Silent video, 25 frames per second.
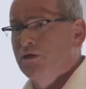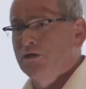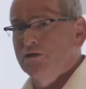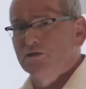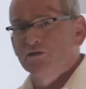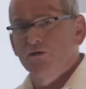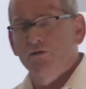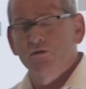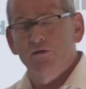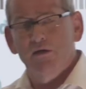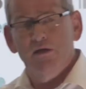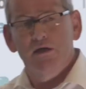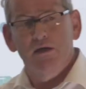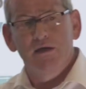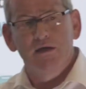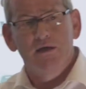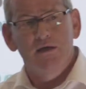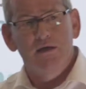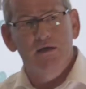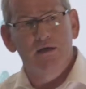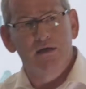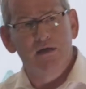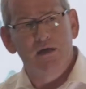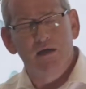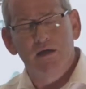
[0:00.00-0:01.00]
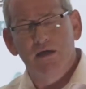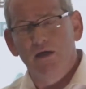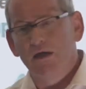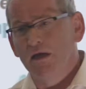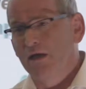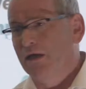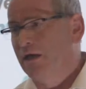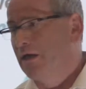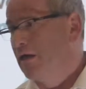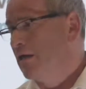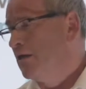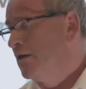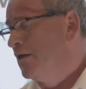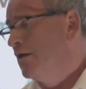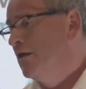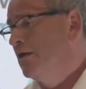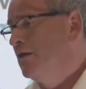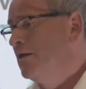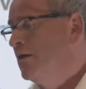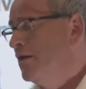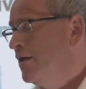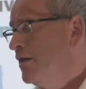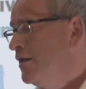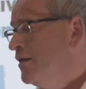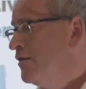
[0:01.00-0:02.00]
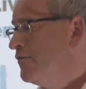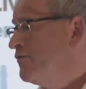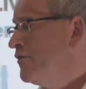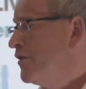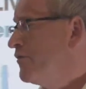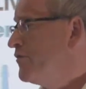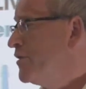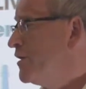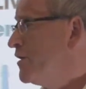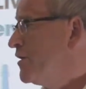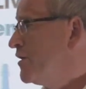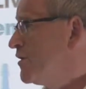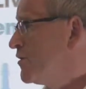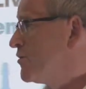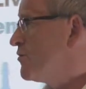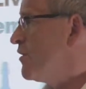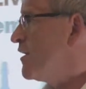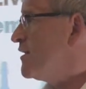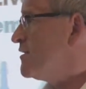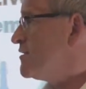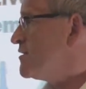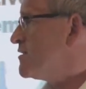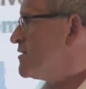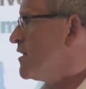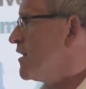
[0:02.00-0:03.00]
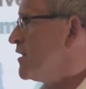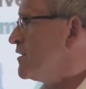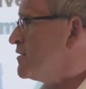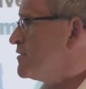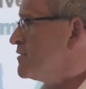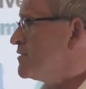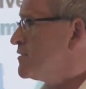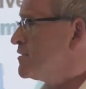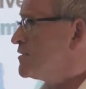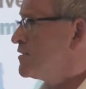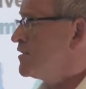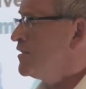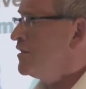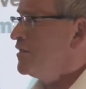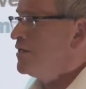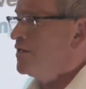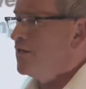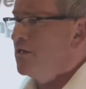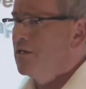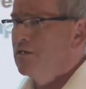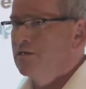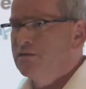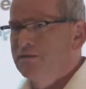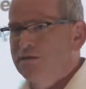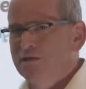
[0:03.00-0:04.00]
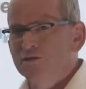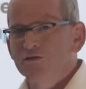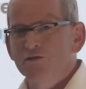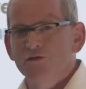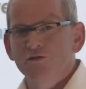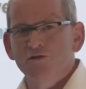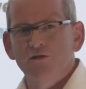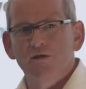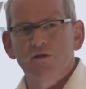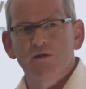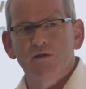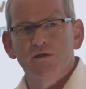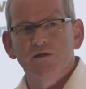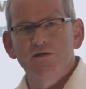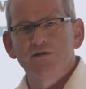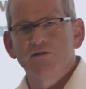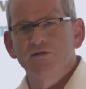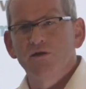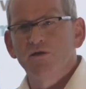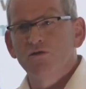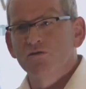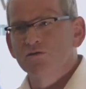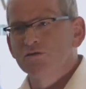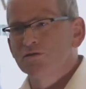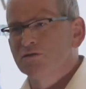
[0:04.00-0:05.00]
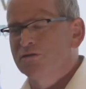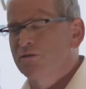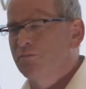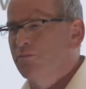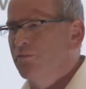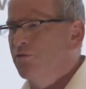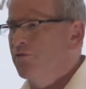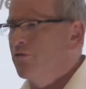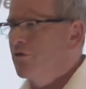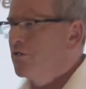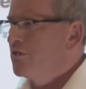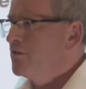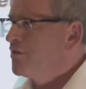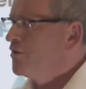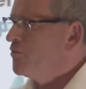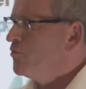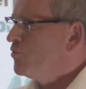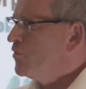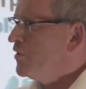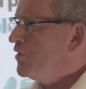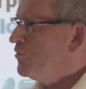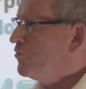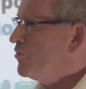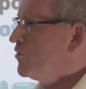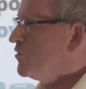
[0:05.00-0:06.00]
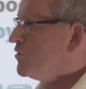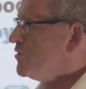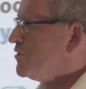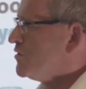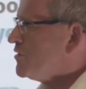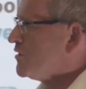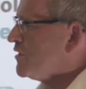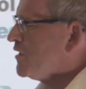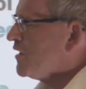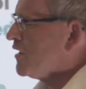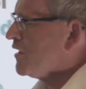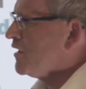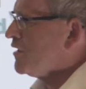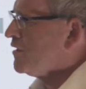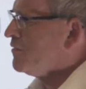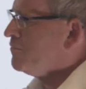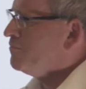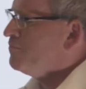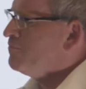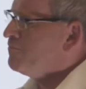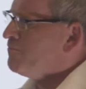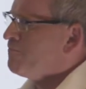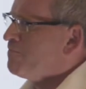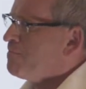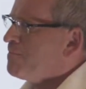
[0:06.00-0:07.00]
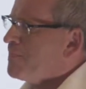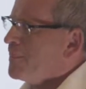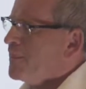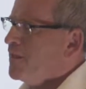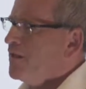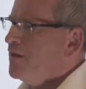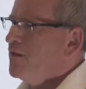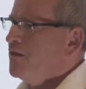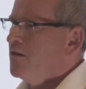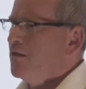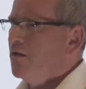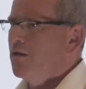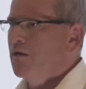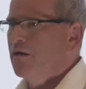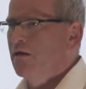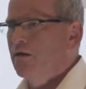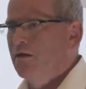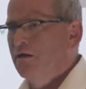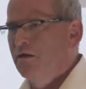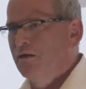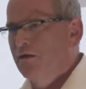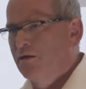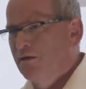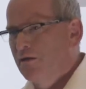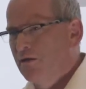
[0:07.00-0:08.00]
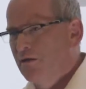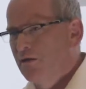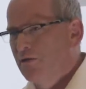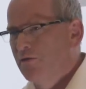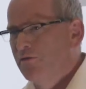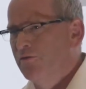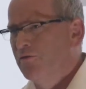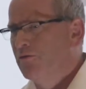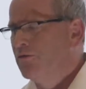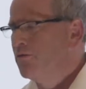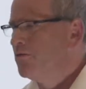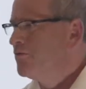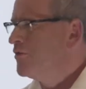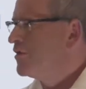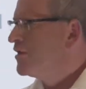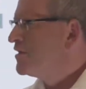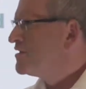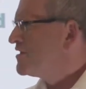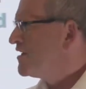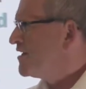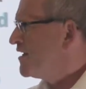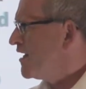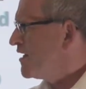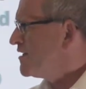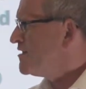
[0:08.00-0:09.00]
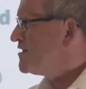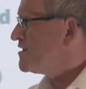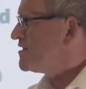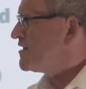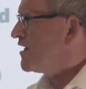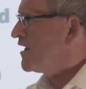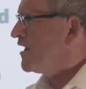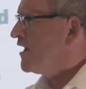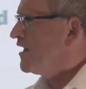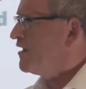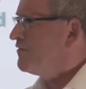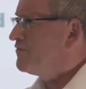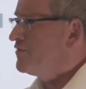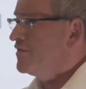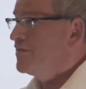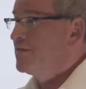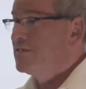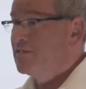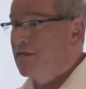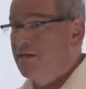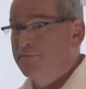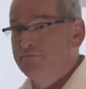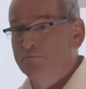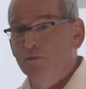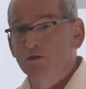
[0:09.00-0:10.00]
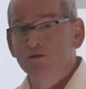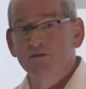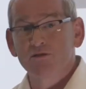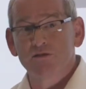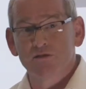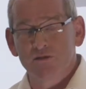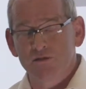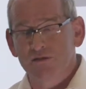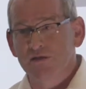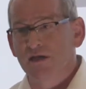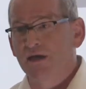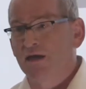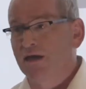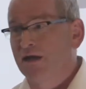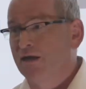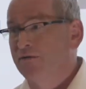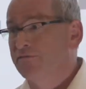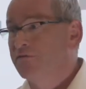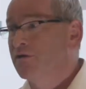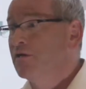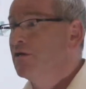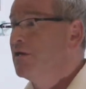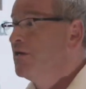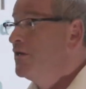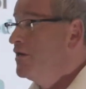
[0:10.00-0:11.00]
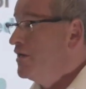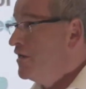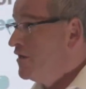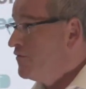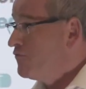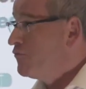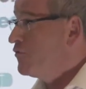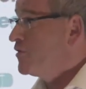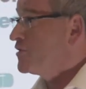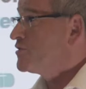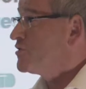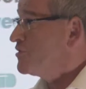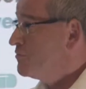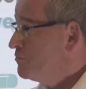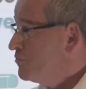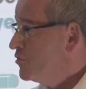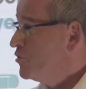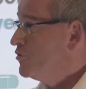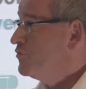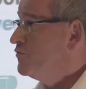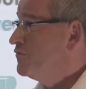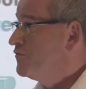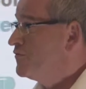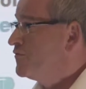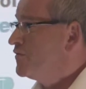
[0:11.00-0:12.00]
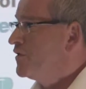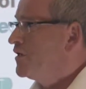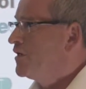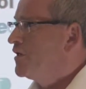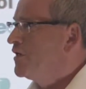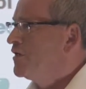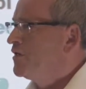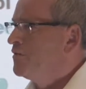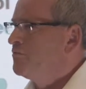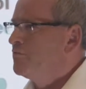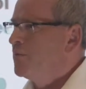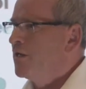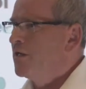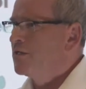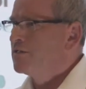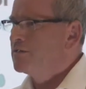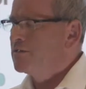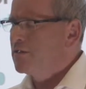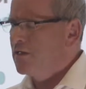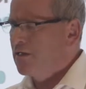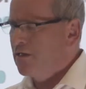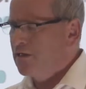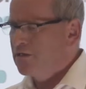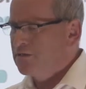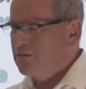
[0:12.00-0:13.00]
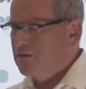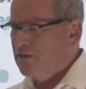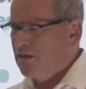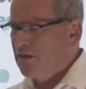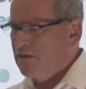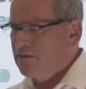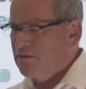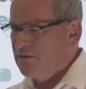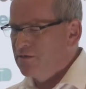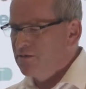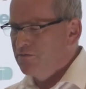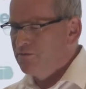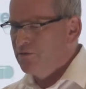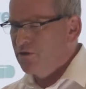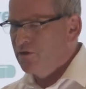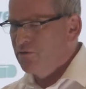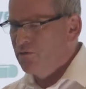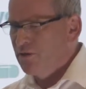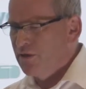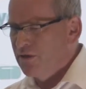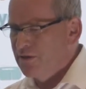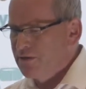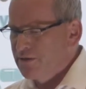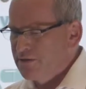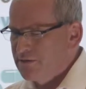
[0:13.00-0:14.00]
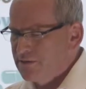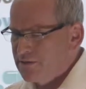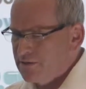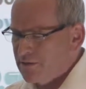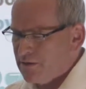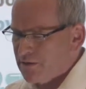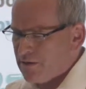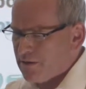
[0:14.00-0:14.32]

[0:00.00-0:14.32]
So in a very great sense, digital is not something that we would that is a nice to have. It is a must to have if we're to move at the required